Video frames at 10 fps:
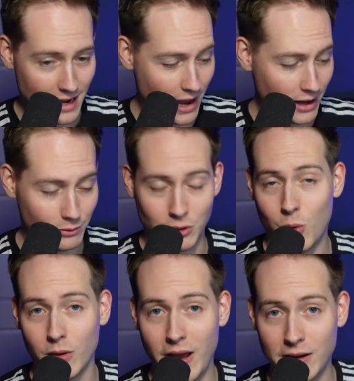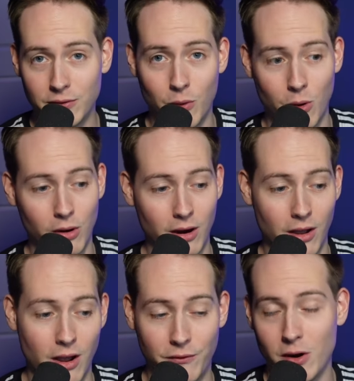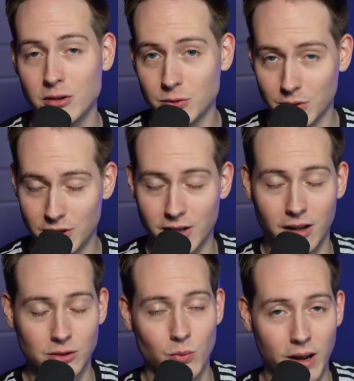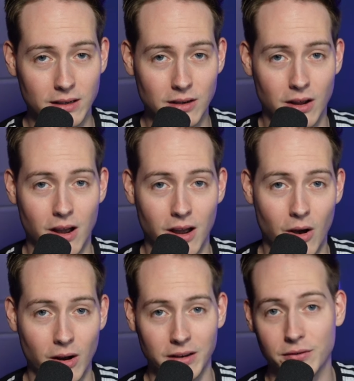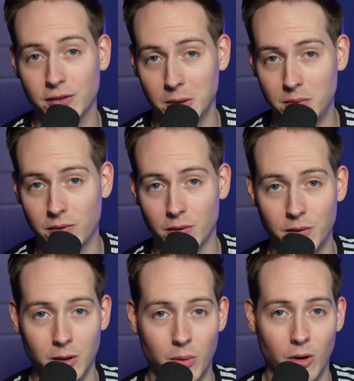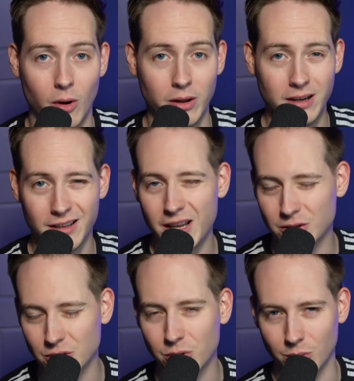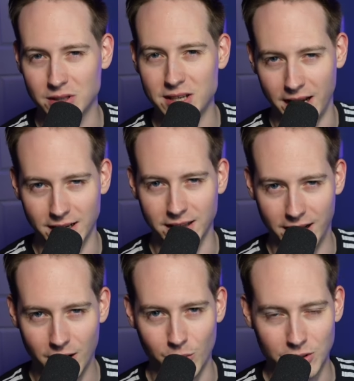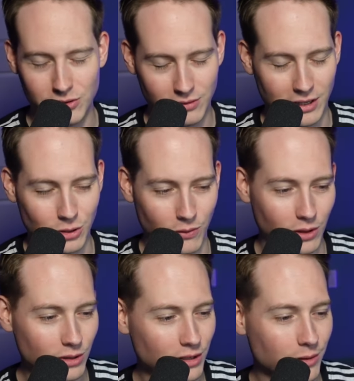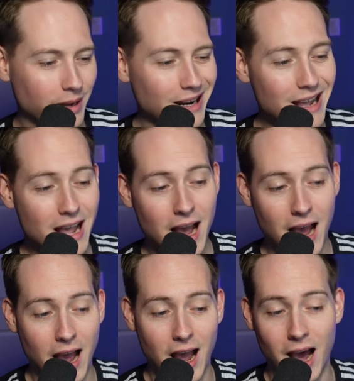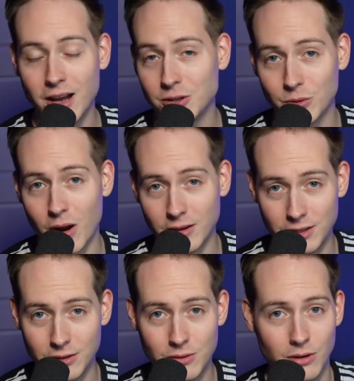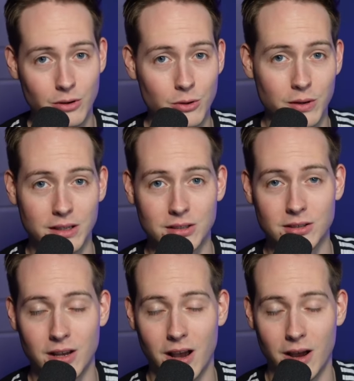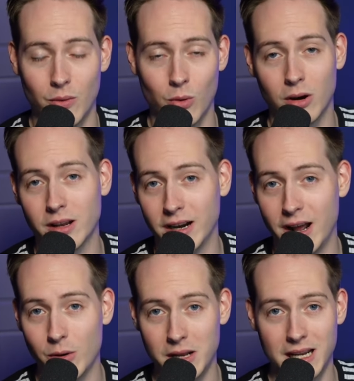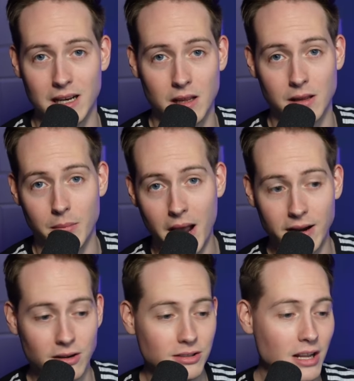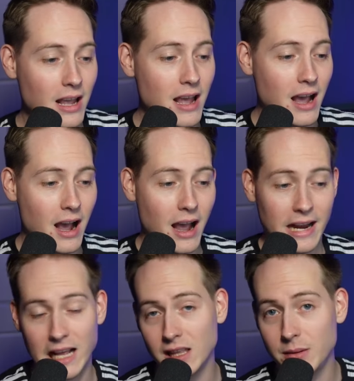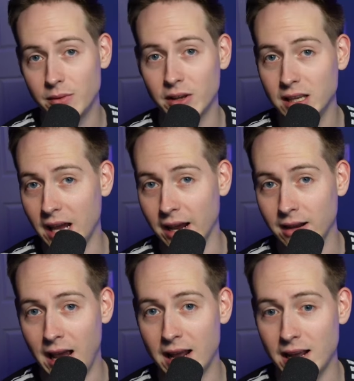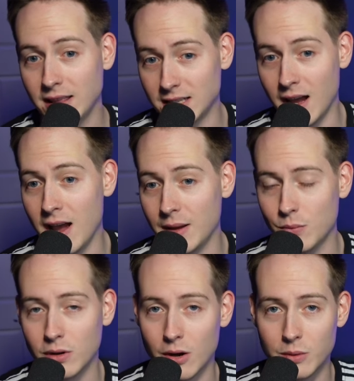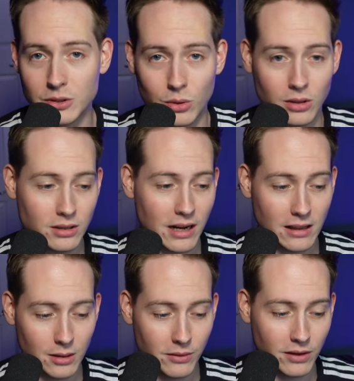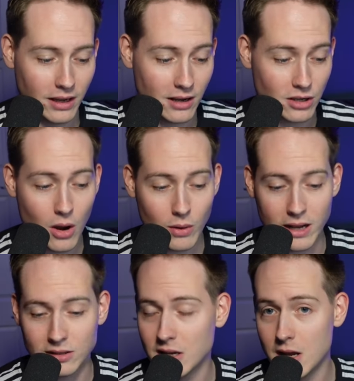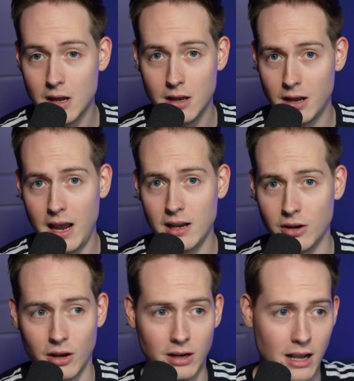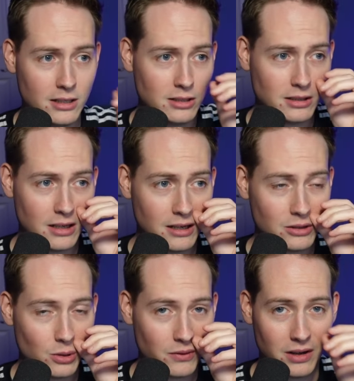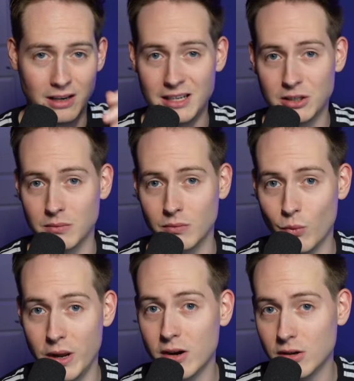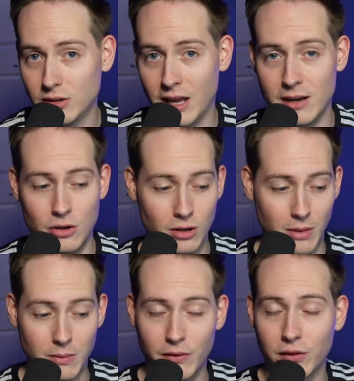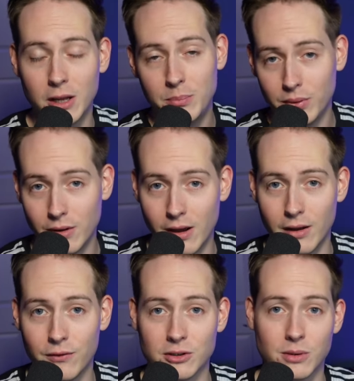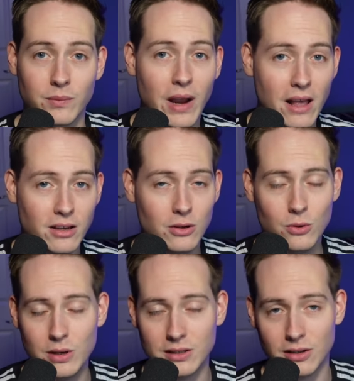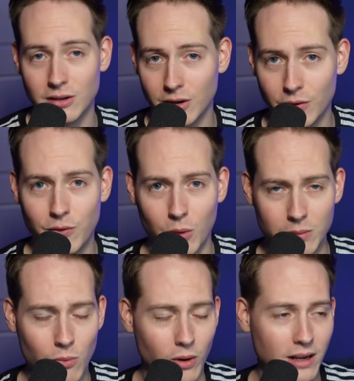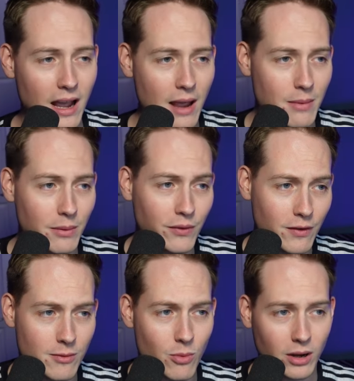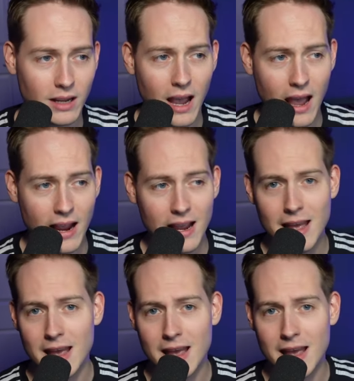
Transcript: It was Horvat for a first, which the Canucks went on and flipped for Filip Hronek. They also threw a second in there, which gets overlooked a little bit. Atu Ratu, who is working it out in the minors, and Anthony Beauvillier. And at the time, you know, we sort of looked at Anthony Beauvillier as, oh, a nice, hey, you got a nice sort of a decent winger that you can maybe flip for some value. He's a, you know, 40-point guy, maybe 50-point guy.